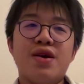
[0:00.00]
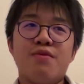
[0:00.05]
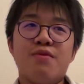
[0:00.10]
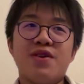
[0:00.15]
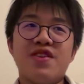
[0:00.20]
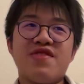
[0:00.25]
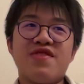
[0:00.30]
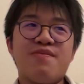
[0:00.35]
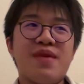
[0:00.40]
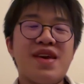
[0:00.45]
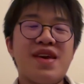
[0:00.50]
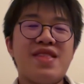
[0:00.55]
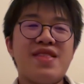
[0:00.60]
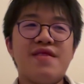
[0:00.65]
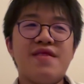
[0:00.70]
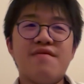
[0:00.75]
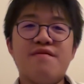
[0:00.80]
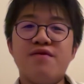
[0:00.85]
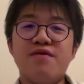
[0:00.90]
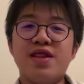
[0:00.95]
where Spain
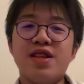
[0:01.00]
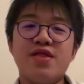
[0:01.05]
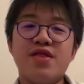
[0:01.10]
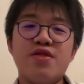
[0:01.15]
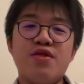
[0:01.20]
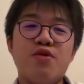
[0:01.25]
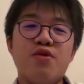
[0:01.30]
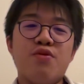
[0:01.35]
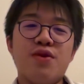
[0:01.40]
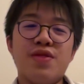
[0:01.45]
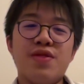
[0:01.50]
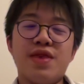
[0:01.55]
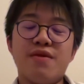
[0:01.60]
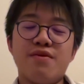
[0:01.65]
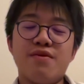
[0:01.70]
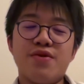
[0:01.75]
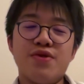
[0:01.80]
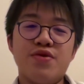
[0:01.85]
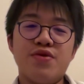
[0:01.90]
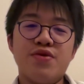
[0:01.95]
didn't really know what they
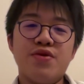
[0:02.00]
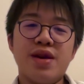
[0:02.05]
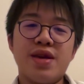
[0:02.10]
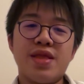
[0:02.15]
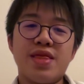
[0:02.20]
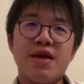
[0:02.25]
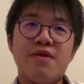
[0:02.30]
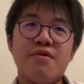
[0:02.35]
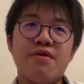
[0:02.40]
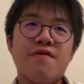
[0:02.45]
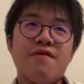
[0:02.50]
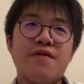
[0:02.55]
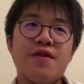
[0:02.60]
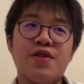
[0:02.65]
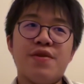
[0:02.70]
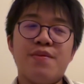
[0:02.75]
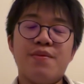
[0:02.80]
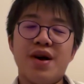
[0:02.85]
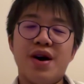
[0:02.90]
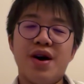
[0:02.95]
were doing. They were
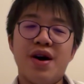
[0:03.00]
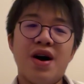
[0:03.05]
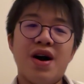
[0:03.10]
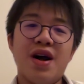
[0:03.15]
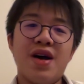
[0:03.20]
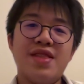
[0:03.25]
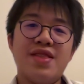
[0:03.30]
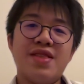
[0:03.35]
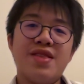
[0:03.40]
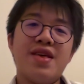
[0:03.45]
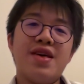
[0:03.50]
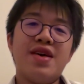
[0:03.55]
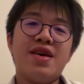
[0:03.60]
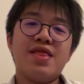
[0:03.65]
further behind,